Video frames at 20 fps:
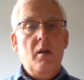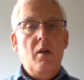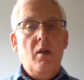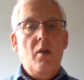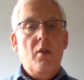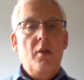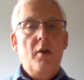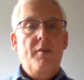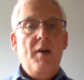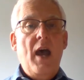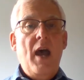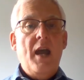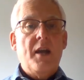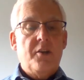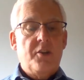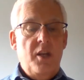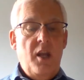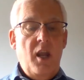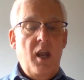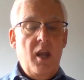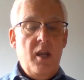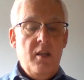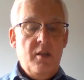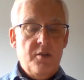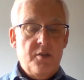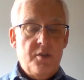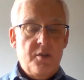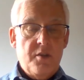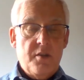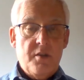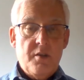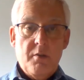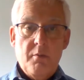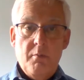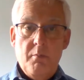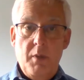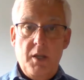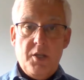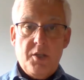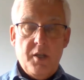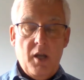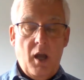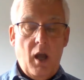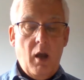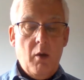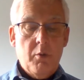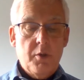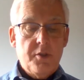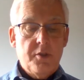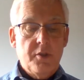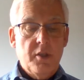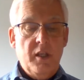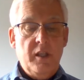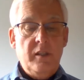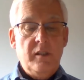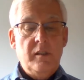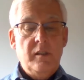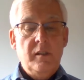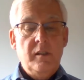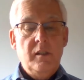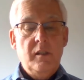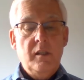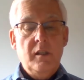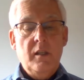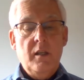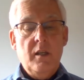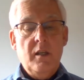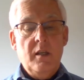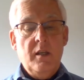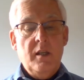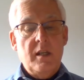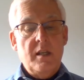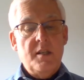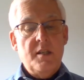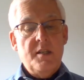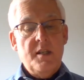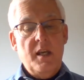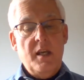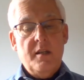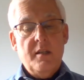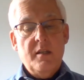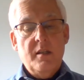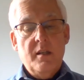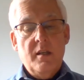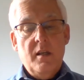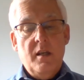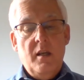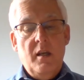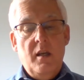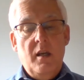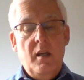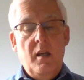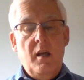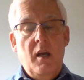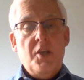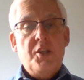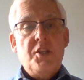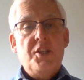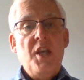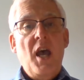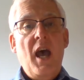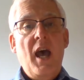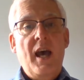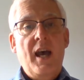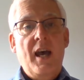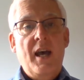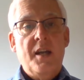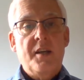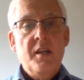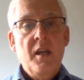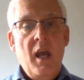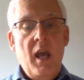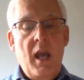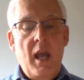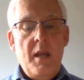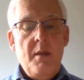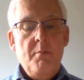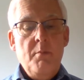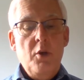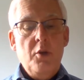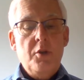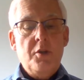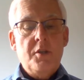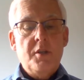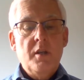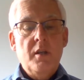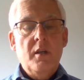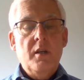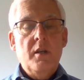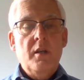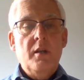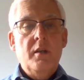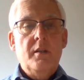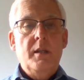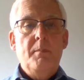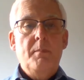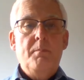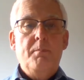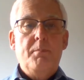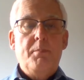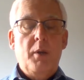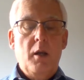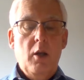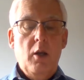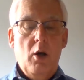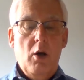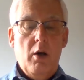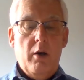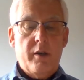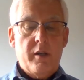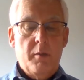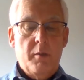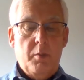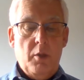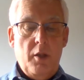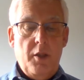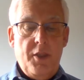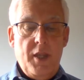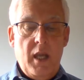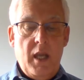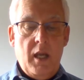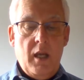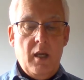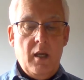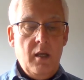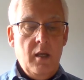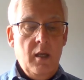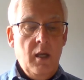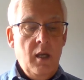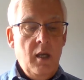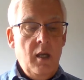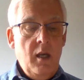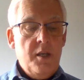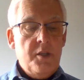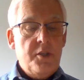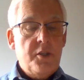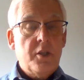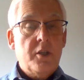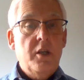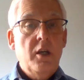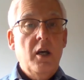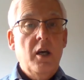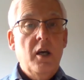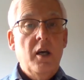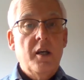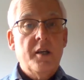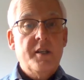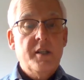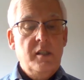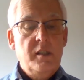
"The fact is, Mr. Whistler," he said, "a sad, a most deplorable thing has occurred.